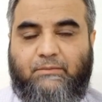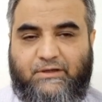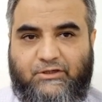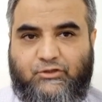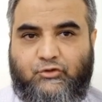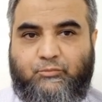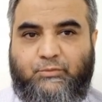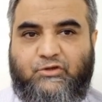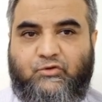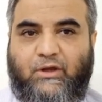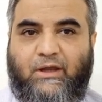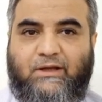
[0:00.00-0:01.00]
but it should be
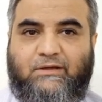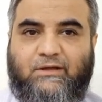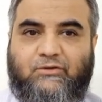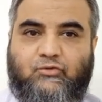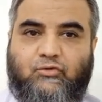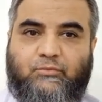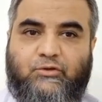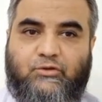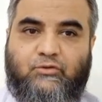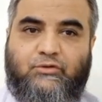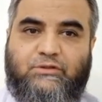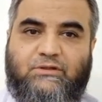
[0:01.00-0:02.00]
tried, it should be
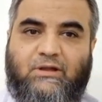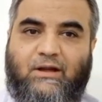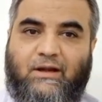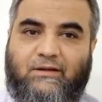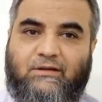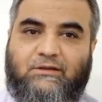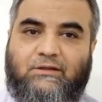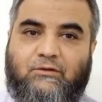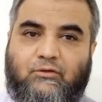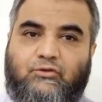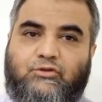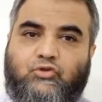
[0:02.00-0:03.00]
used under the
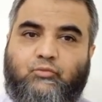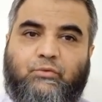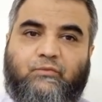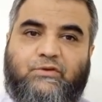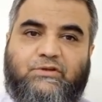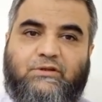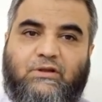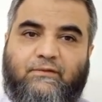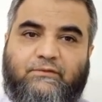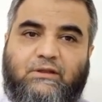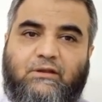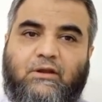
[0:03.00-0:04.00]
close supervision
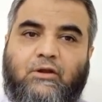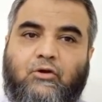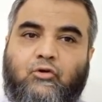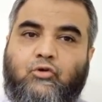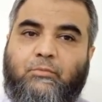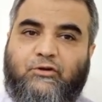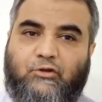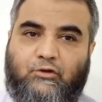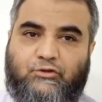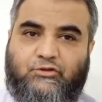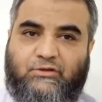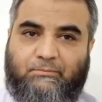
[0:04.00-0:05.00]
of the
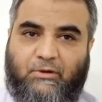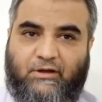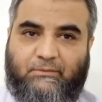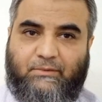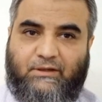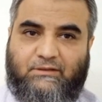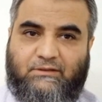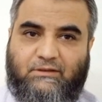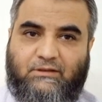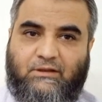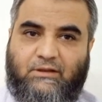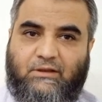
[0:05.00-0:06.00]
rheumatology department.
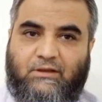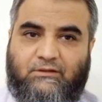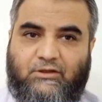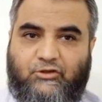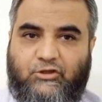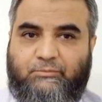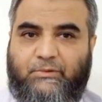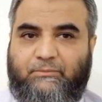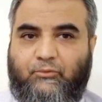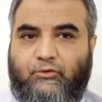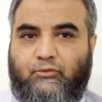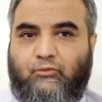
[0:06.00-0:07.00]
The
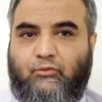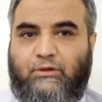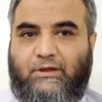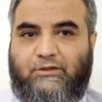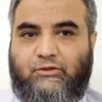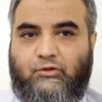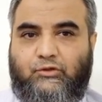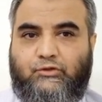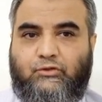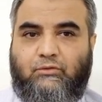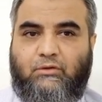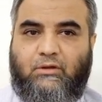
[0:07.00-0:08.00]
treatment protocol I told
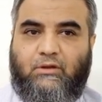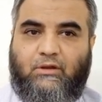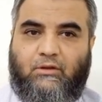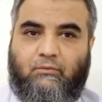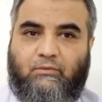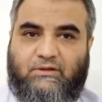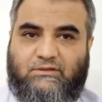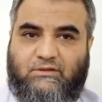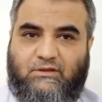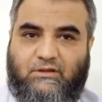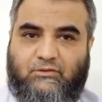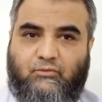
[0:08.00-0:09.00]
you was
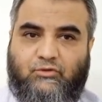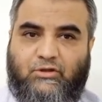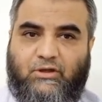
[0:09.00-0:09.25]
the